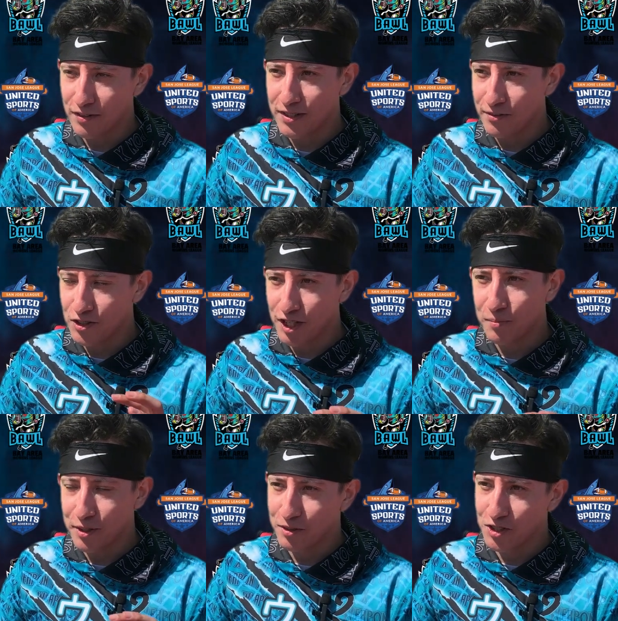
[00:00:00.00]
but I've never
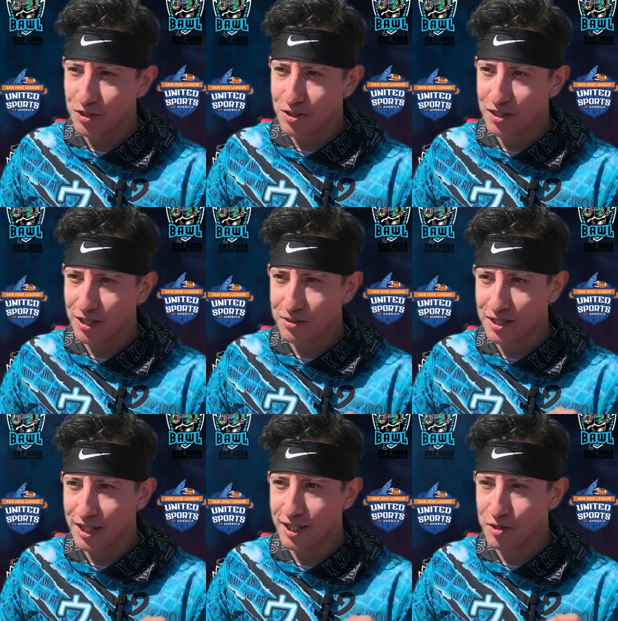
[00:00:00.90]
drank pickle juice. So I would
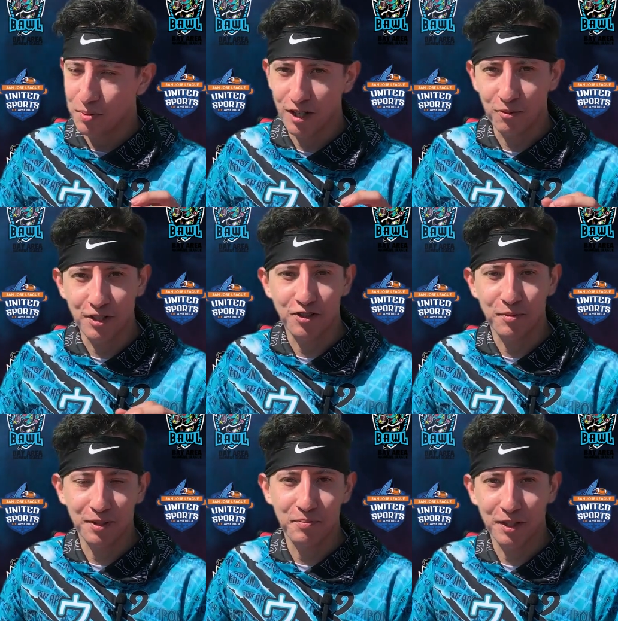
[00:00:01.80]
say it's probably weird
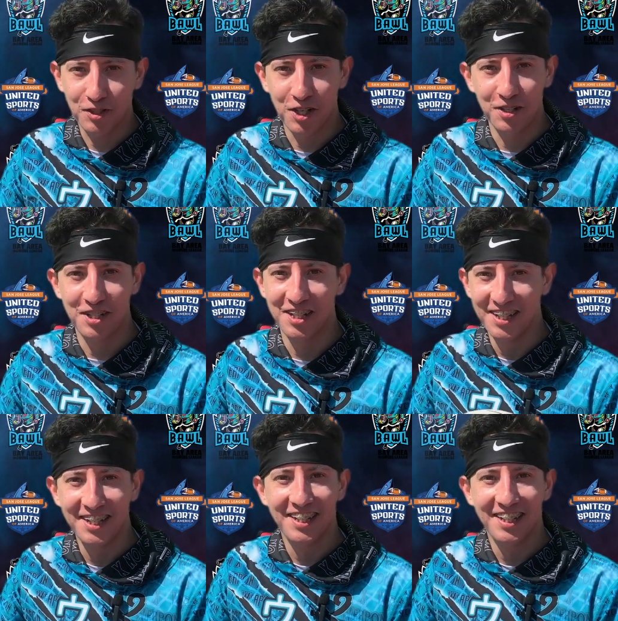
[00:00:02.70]
to drink pickle juice.